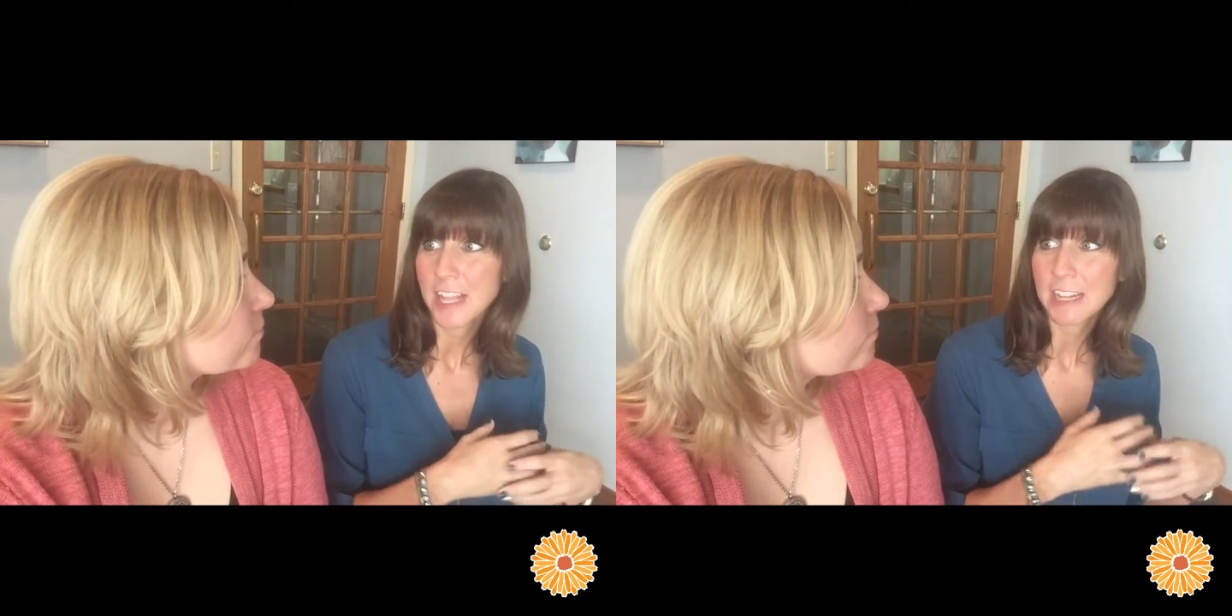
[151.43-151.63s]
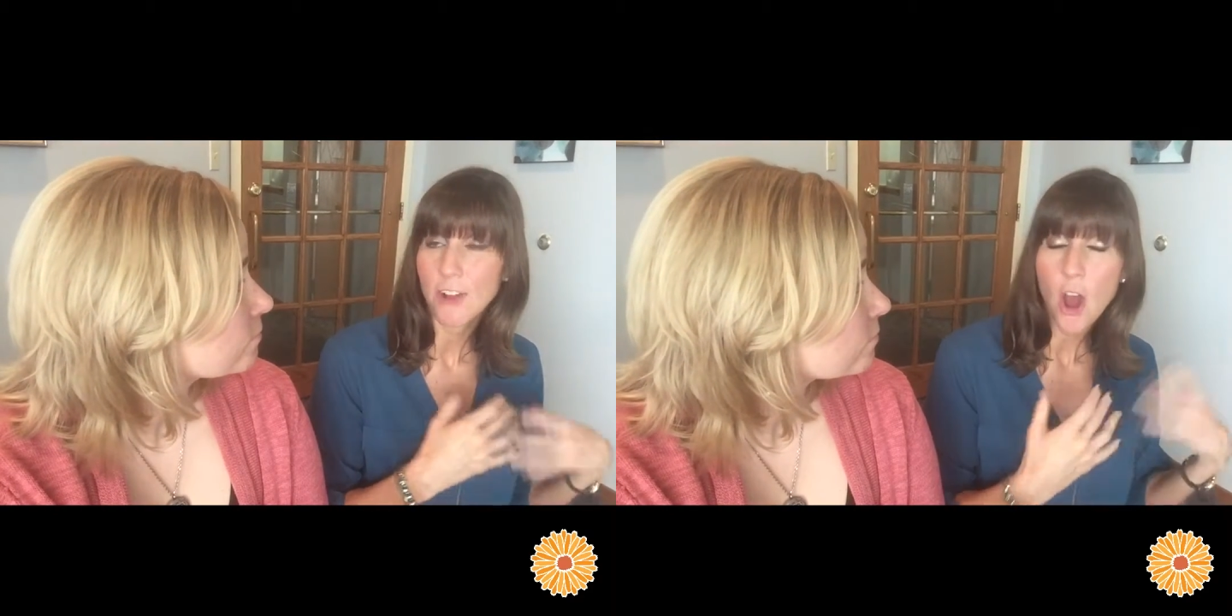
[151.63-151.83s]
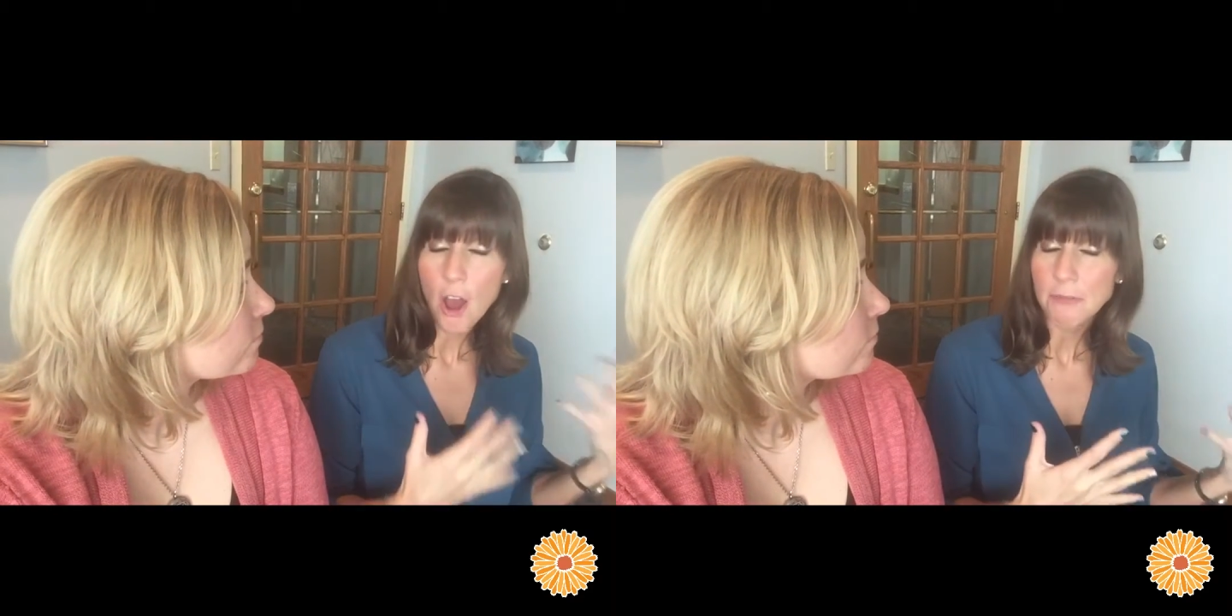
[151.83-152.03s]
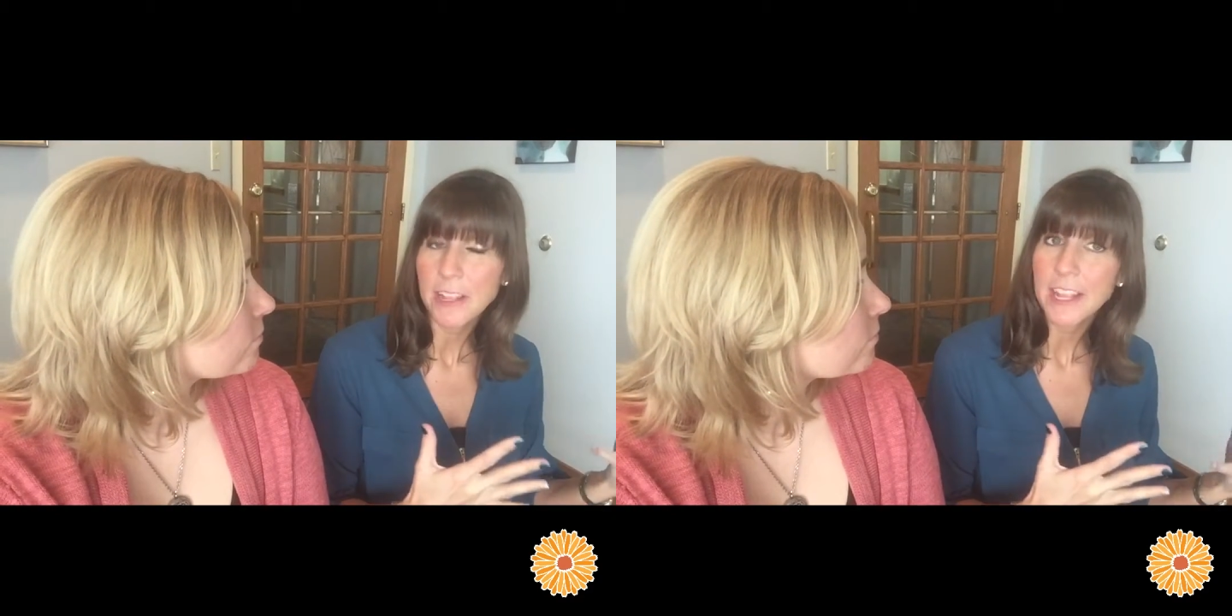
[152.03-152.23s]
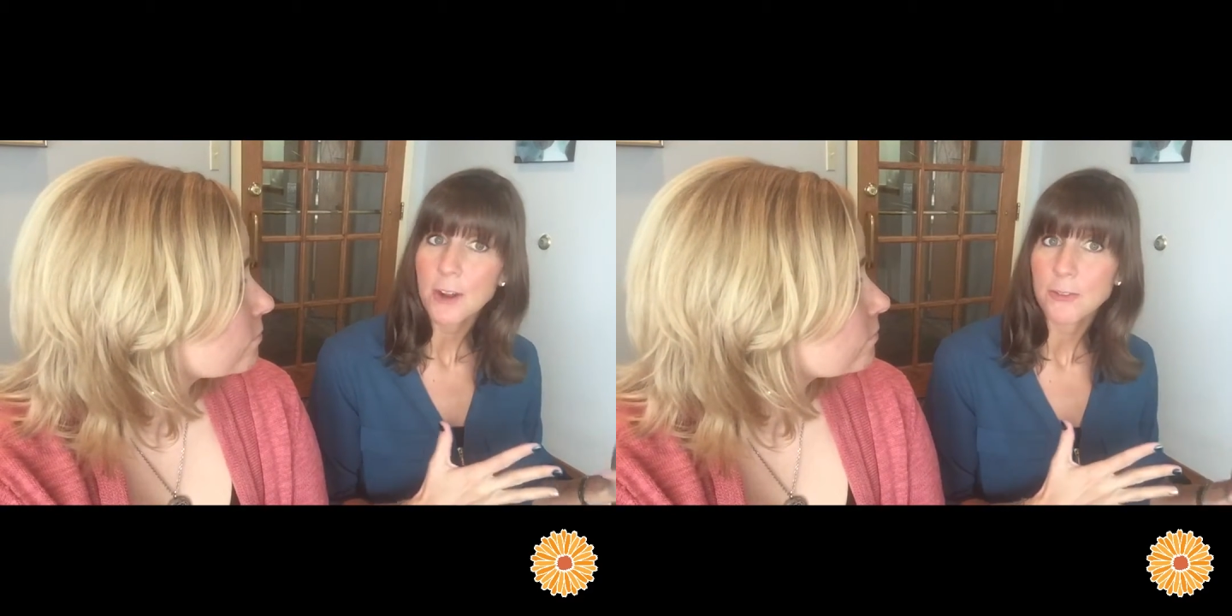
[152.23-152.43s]
lot of
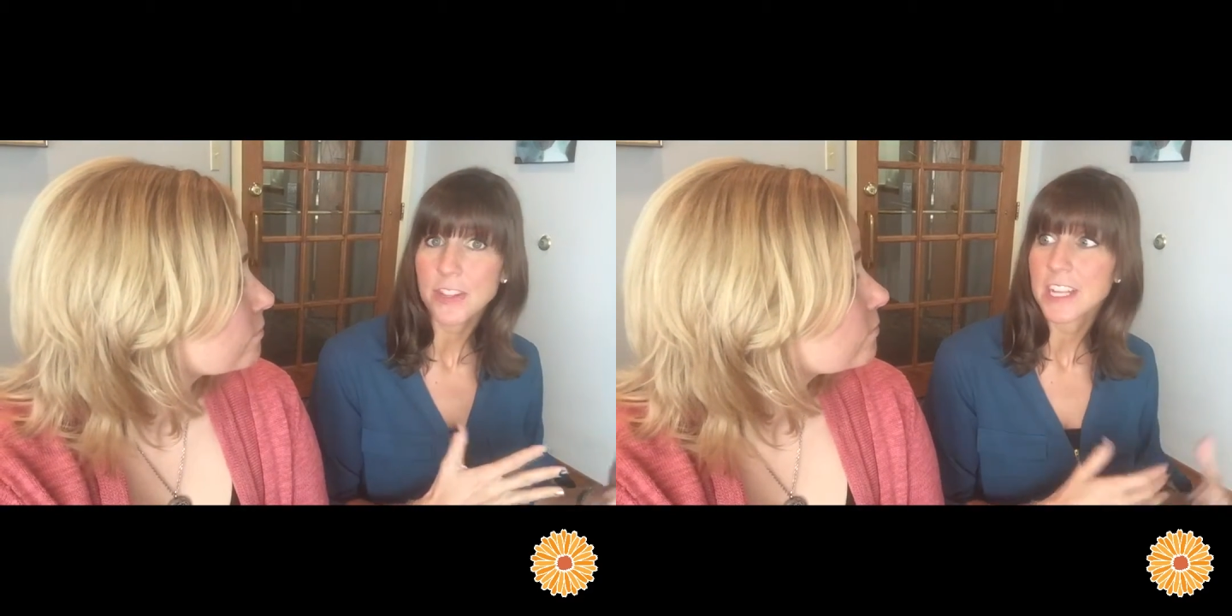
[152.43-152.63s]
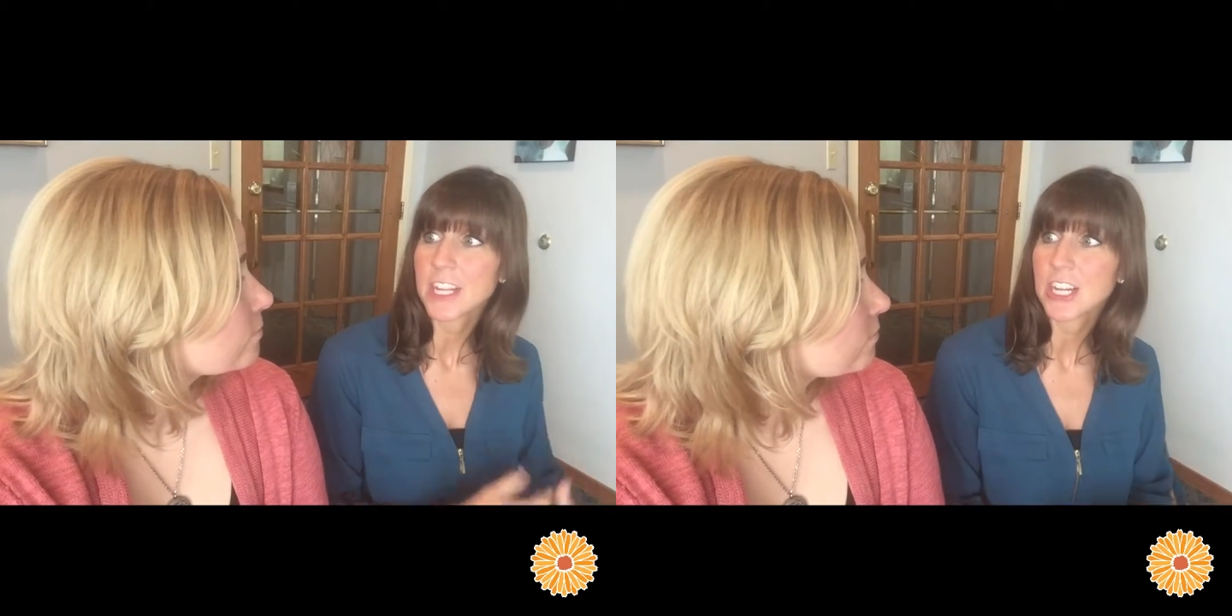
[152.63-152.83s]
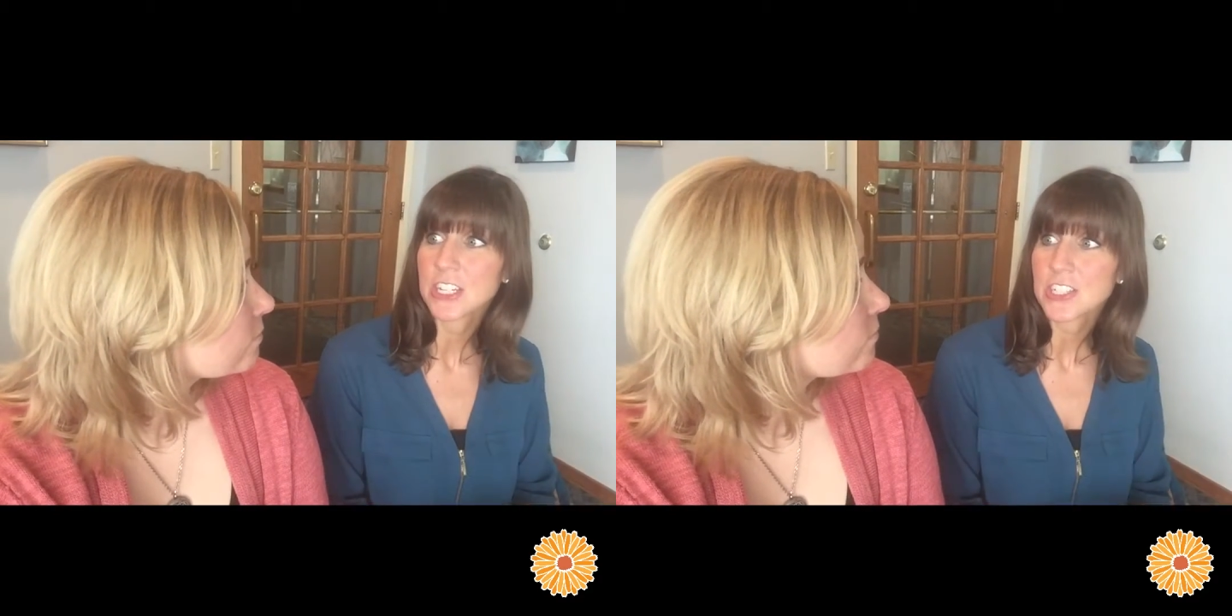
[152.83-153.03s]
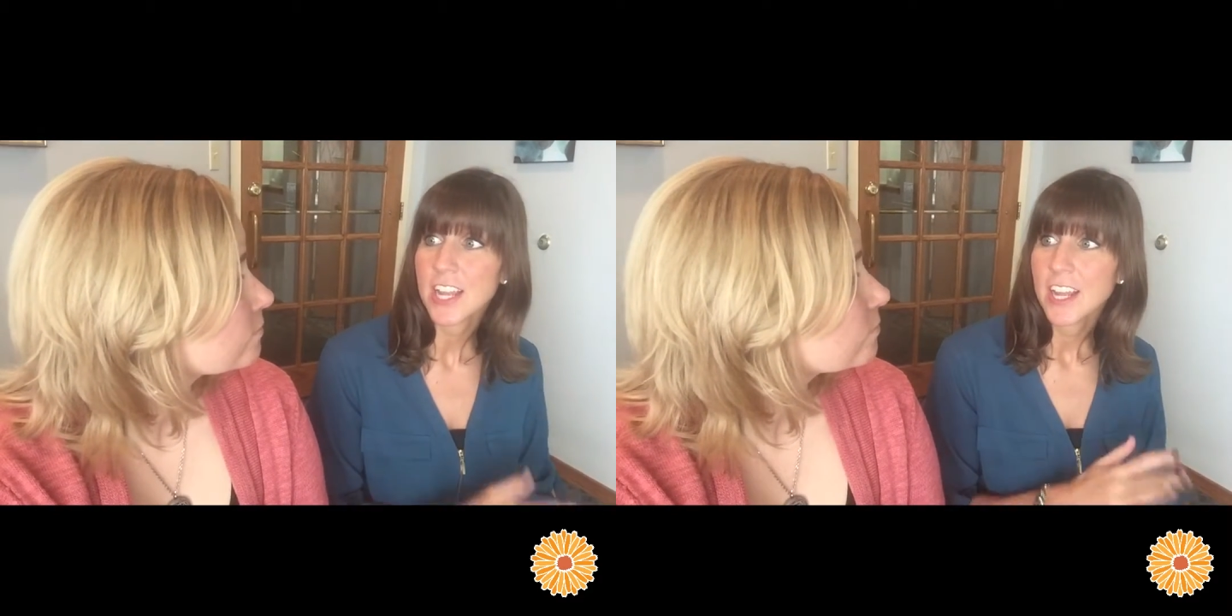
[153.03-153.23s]
coughing over the years,